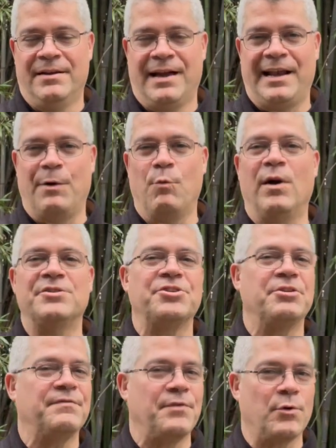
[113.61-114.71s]
and I want you
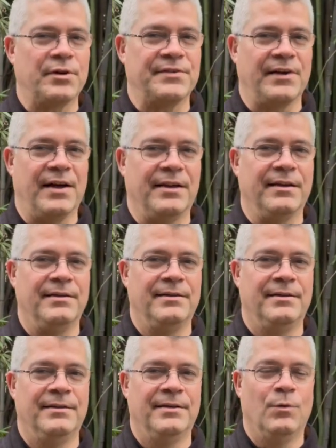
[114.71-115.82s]
to focus on
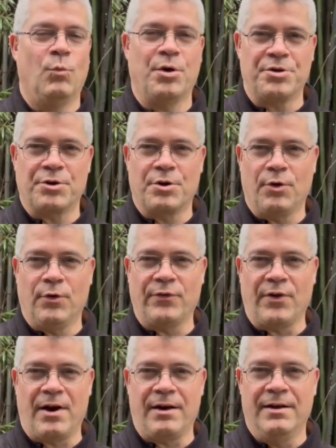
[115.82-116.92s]
what your goals
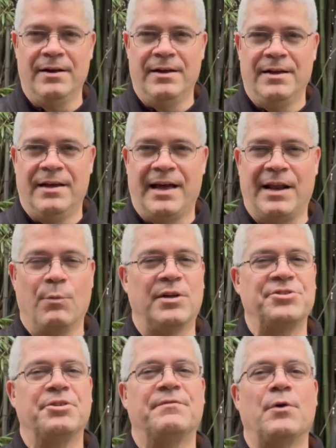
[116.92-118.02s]
are. And I
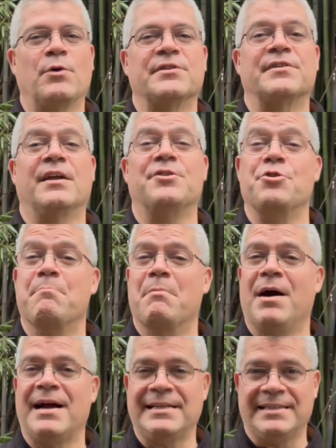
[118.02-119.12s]
want you to focus on your
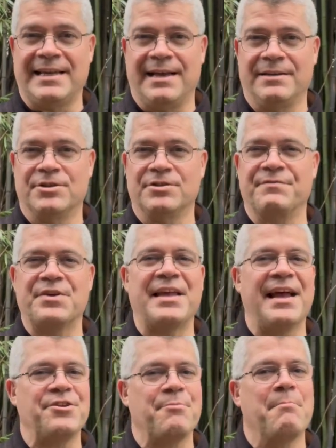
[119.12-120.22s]
mindset, because if you
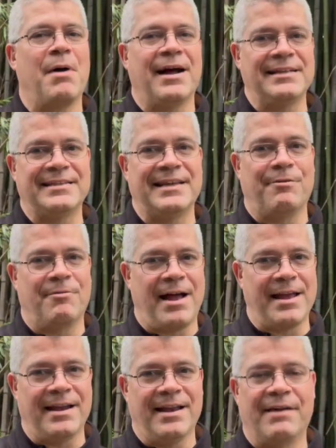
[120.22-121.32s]
get your mindset
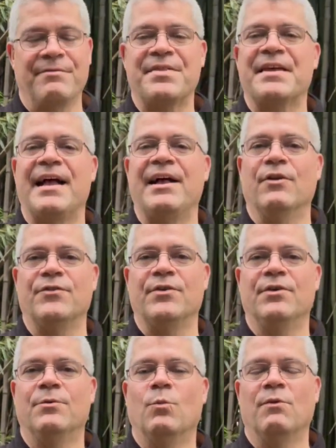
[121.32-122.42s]
right, everything else
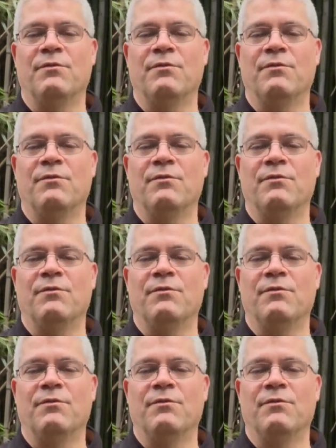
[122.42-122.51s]
will